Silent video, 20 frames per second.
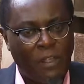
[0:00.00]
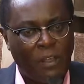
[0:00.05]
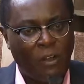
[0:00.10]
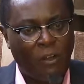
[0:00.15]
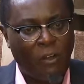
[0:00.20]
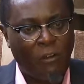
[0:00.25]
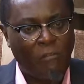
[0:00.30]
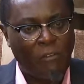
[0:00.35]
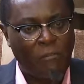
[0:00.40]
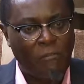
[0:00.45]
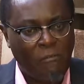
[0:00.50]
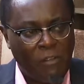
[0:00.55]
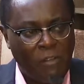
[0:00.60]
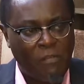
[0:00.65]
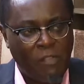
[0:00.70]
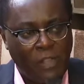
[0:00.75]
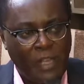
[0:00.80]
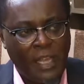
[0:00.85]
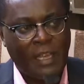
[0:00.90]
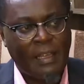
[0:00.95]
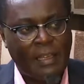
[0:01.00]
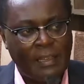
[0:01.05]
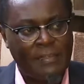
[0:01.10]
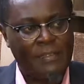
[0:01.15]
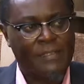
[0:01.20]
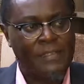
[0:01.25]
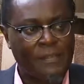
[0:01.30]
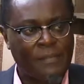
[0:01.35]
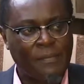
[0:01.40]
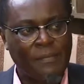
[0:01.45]
of the 5th year
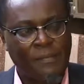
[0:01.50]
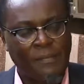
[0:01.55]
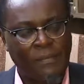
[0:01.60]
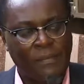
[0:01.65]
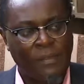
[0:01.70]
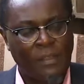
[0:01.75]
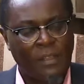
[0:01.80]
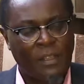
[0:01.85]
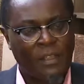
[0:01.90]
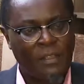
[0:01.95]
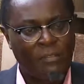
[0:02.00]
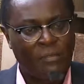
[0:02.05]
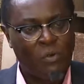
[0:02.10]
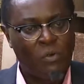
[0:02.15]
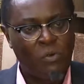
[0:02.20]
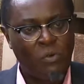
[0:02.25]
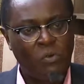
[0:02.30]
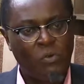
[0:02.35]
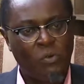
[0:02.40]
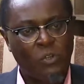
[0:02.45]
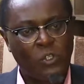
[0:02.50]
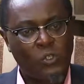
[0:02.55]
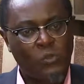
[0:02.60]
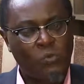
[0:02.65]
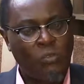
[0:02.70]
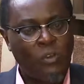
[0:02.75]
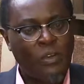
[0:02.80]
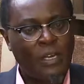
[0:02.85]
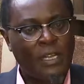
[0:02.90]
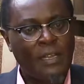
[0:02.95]
is. If Uhuru was
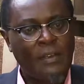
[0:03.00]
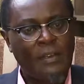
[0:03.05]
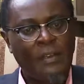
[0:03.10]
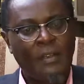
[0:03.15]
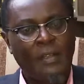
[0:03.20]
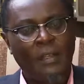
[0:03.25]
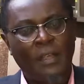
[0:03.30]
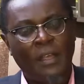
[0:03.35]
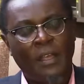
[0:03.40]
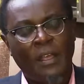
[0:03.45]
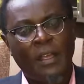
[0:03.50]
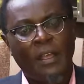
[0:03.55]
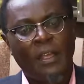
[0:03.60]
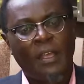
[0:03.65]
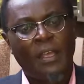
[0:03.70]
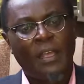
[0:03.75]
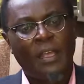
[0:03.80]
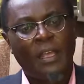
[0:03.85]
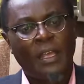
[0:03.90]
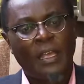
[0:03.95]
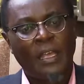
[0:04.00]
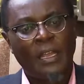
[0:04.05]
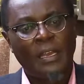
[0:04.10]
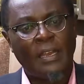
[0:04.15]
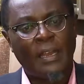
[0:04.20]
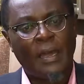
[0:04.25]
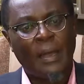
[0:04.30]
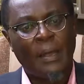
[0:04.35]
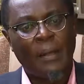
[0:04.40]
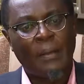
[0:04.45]
sworn in
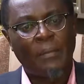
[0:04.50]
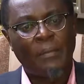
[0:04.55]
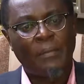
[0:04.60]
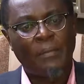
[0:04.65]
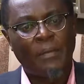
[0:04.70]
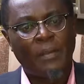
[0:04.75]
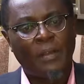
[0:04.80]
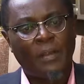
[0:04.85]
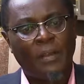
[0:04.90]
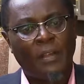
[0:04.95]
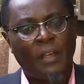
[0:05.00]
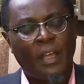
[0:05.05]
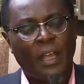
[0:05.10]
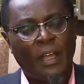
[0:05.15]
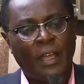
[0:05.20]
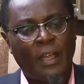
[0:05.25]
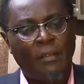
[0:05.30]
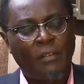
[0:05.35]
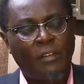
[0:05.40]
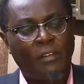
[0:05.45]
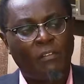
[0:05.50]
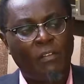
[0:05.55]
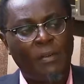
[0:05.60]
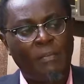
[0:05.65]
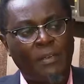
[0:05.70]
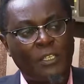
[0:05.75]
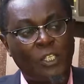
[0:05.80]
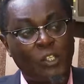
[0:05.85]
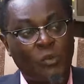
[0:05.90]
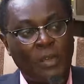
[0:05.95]

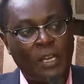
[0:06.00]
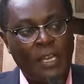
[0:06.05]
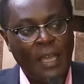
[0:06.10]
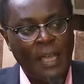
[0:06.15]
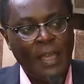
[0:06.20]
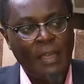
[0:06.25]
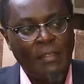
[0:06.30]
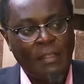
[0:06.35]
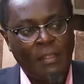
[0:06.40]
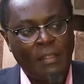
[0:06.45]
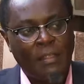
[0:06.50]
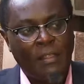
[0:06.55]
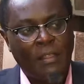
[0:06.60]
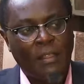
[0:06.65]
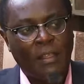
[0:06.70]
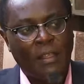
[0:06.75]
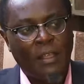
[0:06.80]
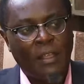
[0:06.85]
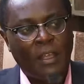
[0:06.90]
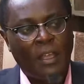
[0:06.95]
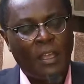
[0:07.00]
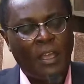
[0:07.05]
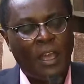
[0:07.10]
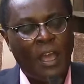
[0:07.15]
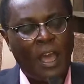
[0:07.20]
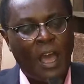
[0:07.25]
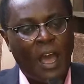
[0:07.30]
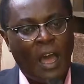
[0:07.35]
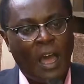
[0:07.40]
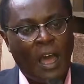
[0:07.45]
November 28th,
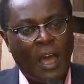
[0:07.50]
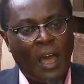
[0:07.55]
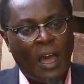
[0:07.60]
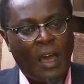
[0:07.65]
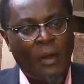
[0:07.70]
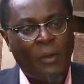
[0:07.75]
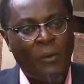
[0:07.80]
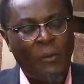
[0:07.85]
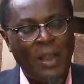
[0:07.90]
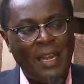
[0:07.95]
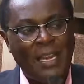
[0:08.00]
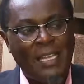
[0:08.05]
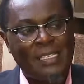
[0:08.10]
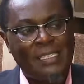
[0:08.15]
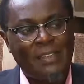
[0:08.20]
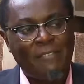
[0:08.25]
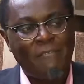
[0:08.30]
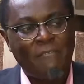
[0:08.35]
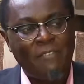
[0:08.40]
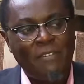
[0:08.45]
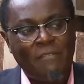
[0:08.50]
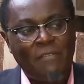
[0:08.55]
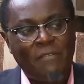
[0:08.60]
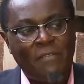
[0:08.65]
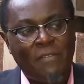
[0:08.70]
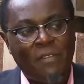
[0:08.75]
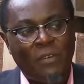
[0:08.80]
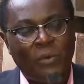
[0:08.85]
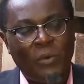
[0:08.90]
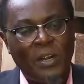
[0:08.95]
when
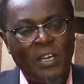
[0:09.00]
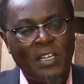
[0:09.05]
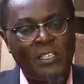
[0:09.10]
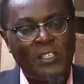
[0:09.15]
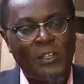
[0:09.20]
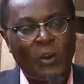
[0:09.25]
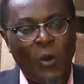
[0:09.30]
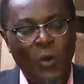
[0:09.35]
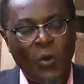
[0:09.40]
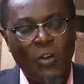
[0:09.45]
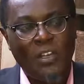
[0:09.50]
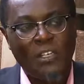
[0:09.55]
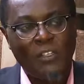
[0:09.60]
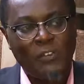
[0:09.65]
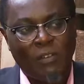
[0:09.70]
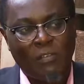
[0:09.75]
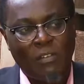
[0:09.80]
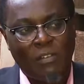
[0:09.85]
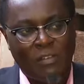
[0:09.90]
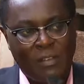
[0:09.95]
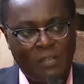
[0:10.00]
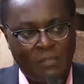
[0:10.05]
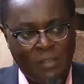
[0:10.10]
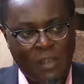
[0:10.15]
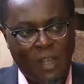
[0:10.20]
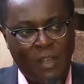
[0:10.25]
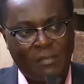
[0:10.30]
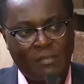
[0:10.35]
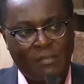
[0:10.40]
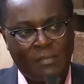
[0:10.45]
is August of the 5th
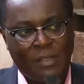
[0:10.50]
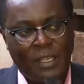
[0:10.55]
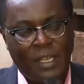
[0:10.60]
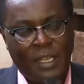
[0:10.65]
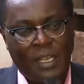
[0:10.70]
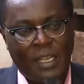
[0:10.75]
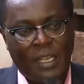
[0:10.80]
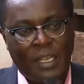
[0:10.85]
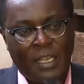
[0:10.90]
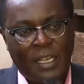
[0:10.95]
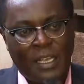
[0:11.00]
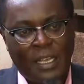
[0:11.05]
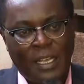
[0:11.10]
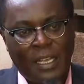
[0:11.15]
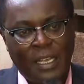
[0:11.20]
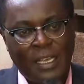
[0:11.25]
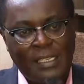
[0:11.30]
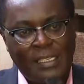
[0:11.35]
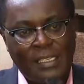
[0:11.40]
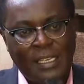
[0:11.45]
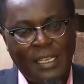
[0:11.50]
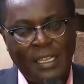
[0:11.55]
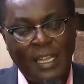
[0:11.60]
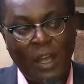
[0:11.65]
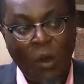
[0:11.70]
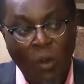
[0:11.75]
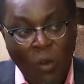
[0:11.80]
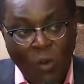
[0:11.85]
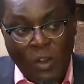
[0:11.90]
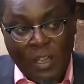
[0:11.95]
year? Is it the
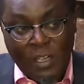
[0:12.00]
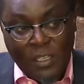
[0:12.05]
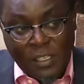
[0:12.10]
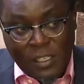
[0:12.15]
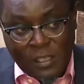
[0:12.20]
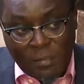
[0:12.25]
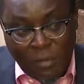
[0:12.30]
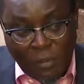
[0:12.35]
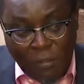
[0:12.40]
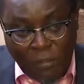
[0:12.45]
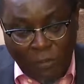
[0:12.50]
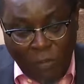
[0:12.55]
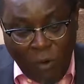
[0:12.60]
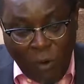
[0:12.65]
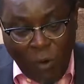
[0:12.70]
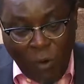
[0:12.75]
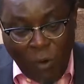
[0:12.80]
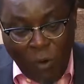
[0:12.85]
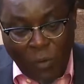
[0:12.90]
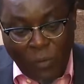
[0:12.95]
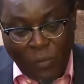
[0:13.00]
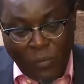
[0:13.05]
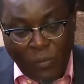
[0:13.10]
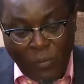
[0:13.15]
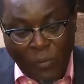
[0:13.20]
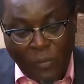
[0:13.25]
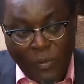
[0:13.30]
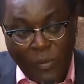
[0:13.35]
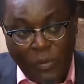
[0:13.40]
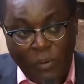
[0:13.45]
August before
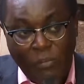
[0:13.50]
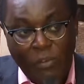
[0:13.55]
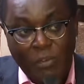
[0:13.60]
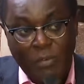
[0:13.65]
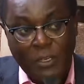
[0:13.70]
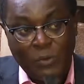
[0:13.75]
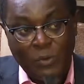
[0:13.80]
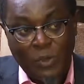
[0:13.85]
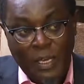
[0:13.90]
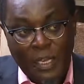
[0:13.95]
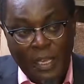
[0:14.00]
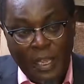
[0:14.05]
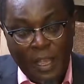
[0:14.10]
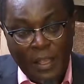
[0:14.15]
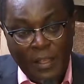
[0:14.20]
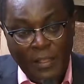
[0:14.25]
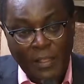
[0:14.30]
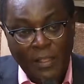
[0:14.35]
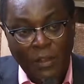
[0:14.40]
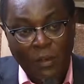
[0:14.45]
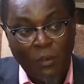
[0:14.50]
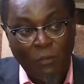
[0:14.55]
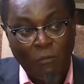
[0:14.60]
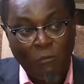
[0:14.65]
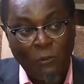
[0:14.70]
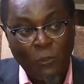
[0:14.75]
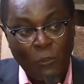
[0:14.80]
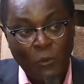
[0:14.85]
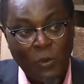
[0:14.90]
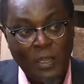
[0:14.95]
November 28th of
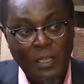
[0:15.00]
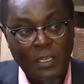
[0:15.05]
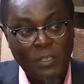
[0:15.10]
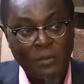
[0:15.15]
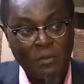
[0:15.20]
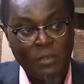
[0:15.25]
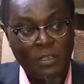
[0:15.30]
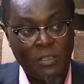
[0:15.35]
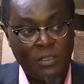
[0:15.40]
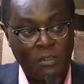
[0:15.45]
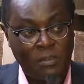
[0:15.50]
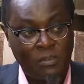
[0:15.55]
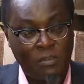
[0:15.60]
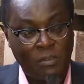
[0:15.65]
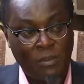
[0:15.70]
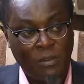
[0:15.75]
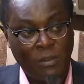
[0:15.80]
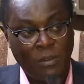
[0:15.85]
2022?